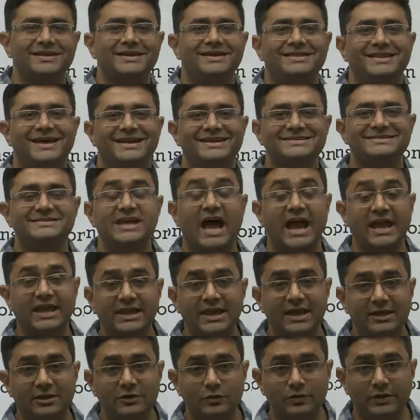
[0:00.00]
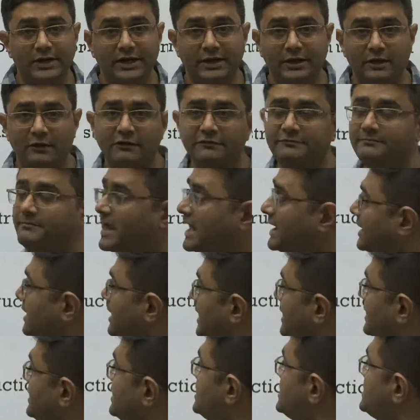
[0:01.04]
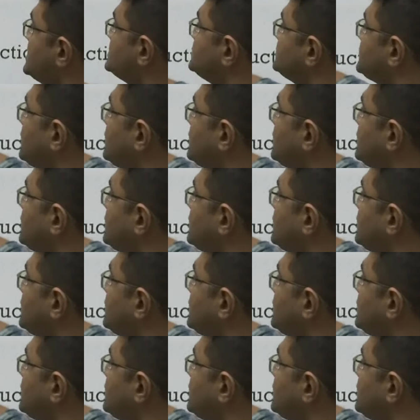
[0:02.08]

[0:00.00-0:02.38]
that is psychic unity of mankind. So